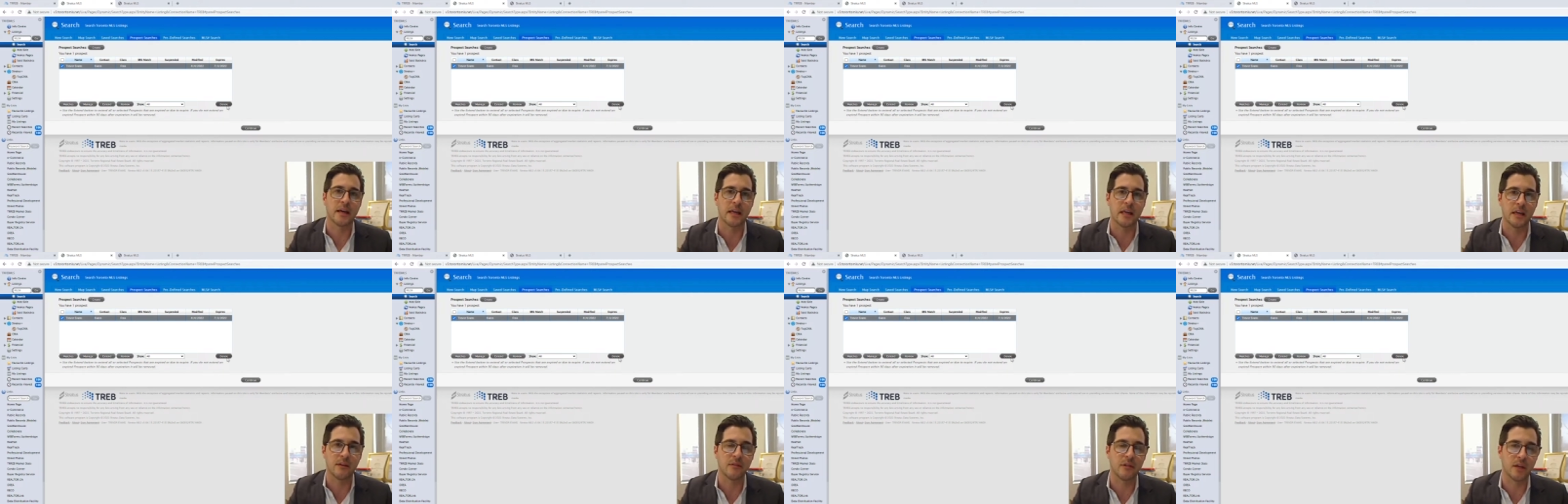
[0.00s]

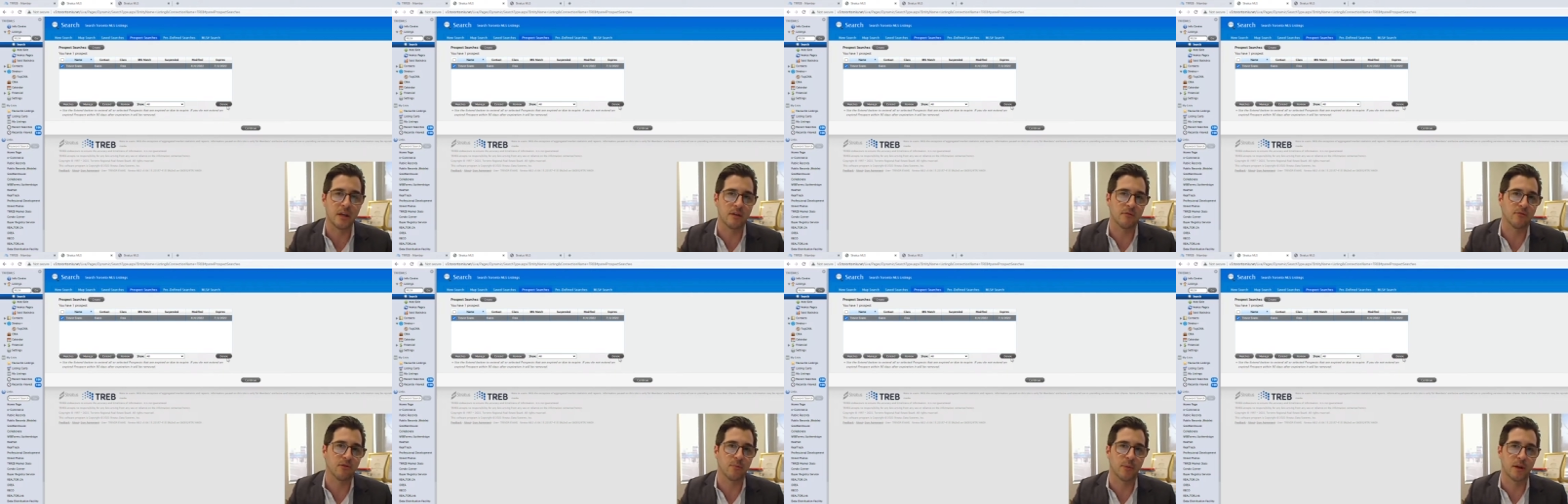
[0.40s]
giving the
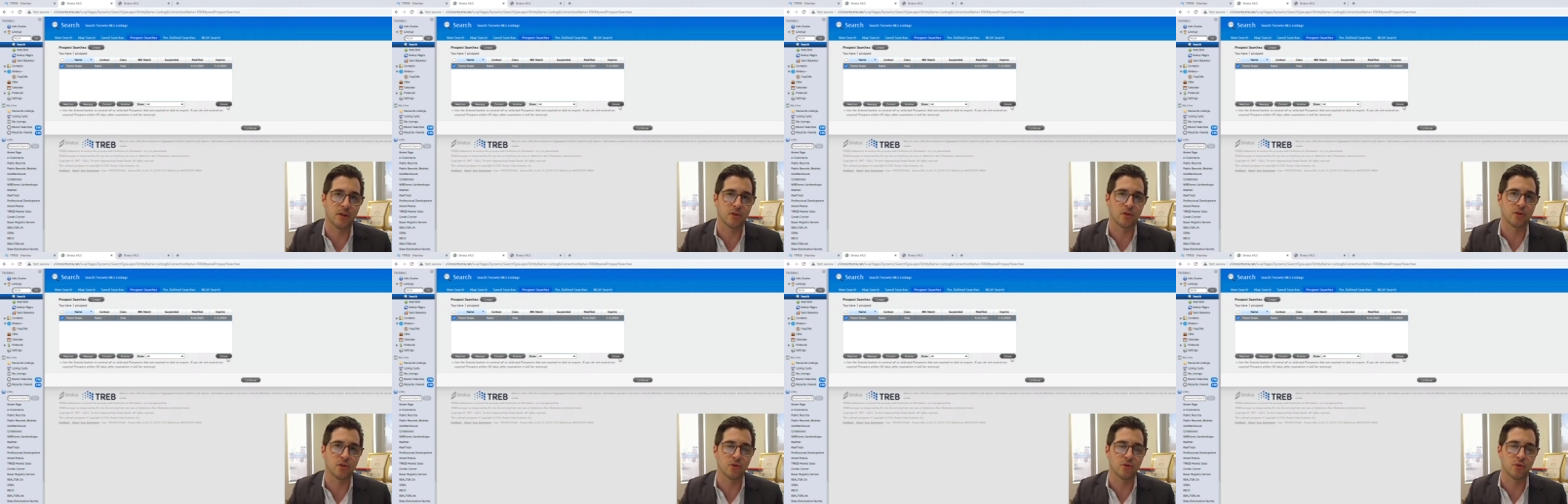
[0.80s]

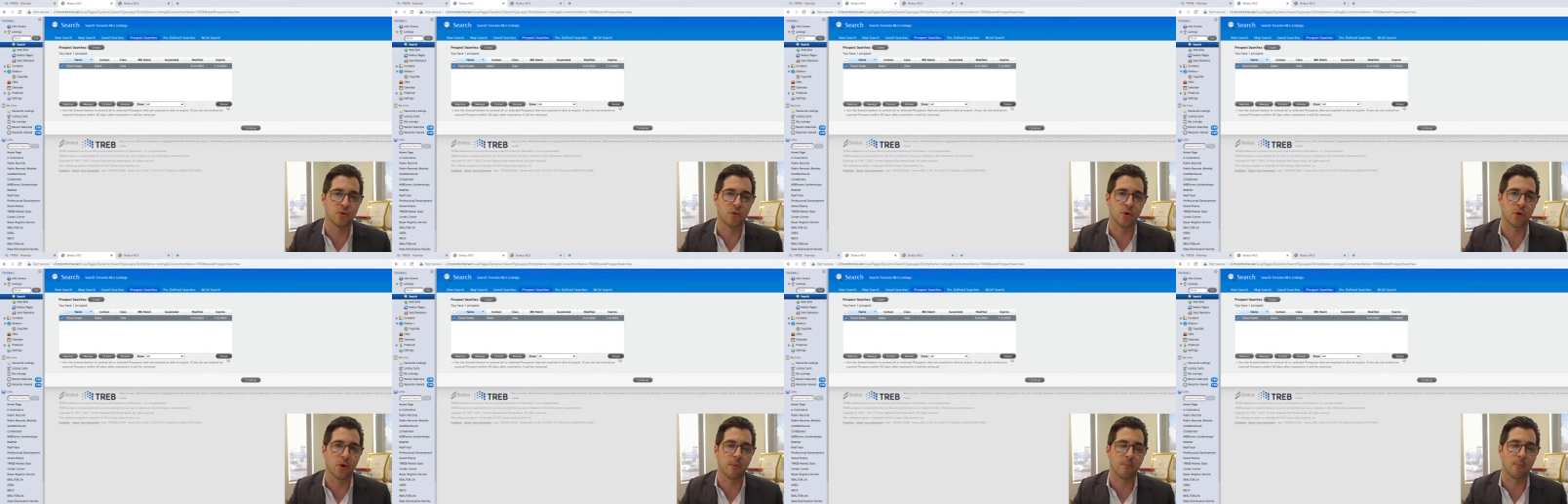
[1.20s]
information to
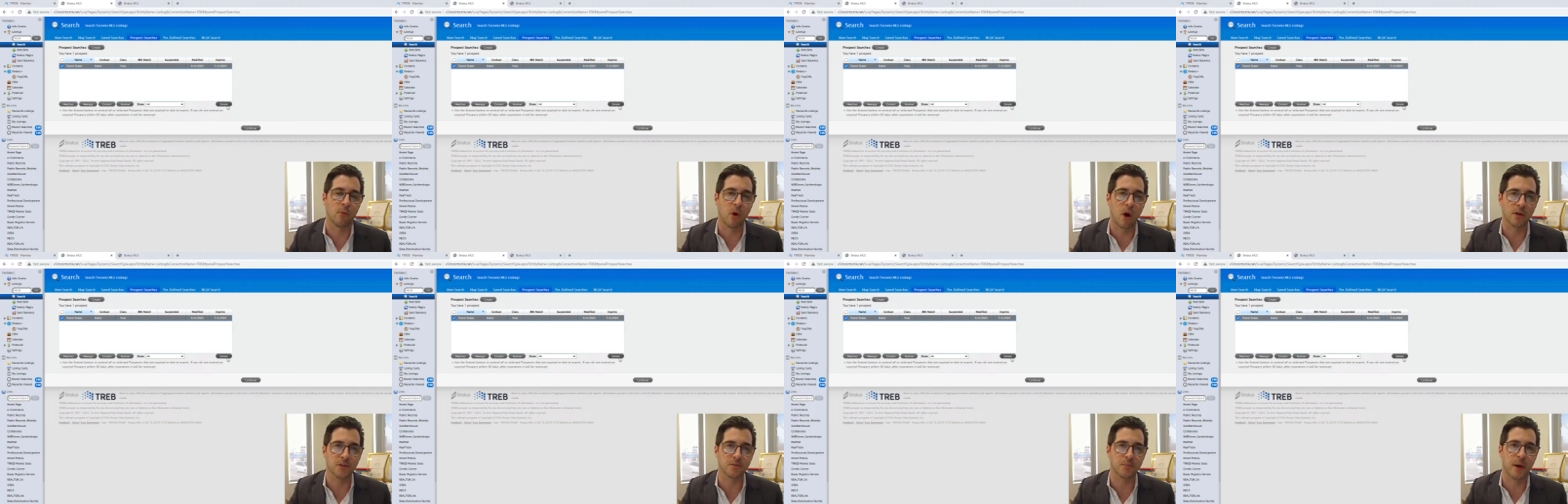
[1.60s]
your
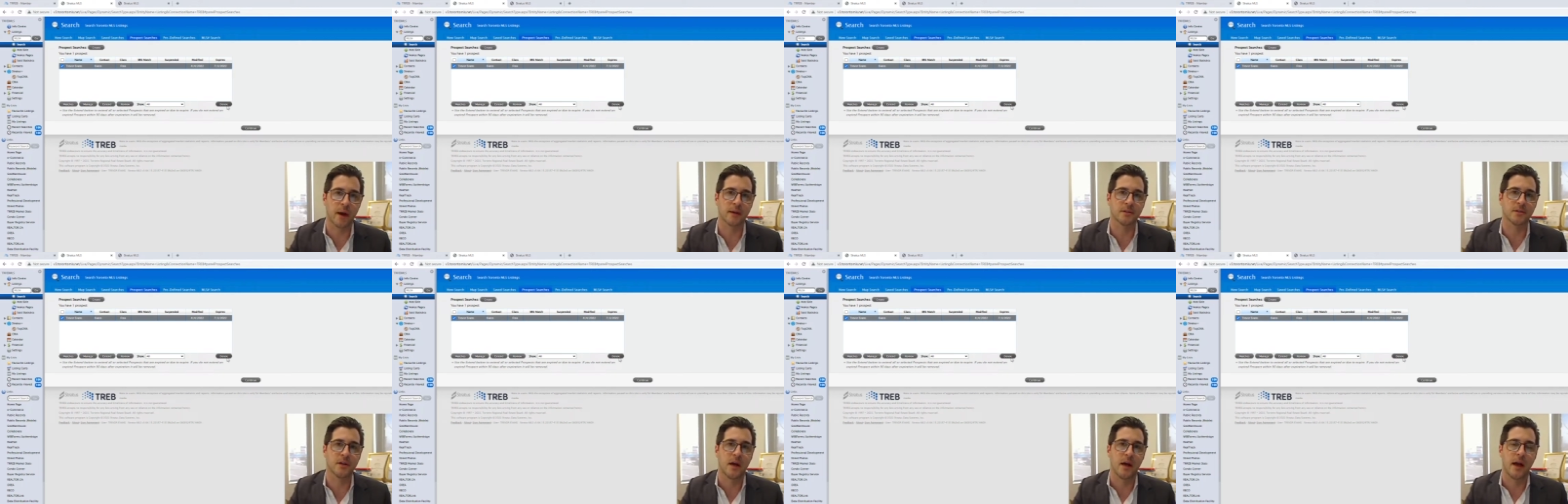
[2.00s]

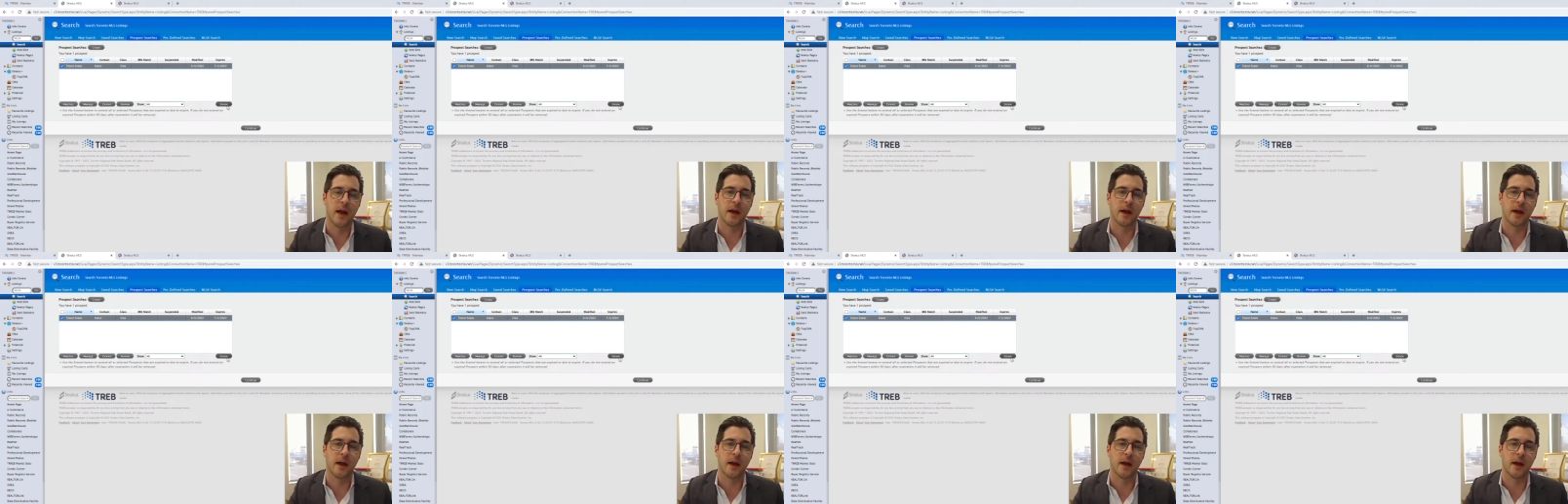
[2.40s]
prospects